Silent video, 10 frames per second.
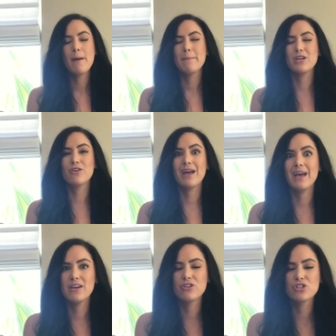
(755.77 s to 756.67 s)
but your
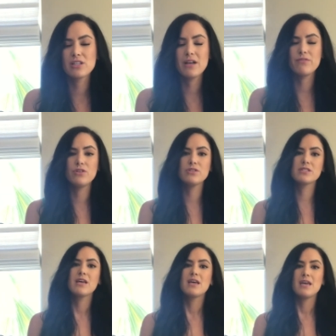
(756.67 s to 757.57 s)
energy
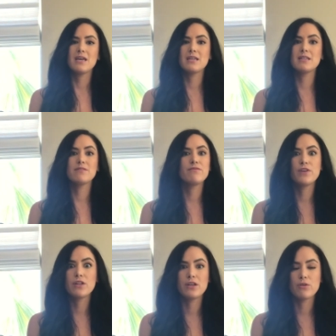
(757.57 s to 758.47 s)
levels in
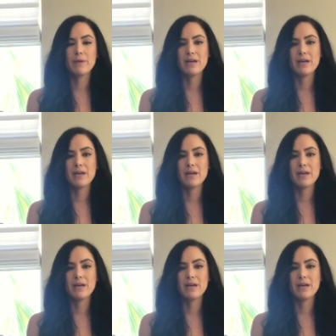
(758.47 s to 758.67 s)
feeling your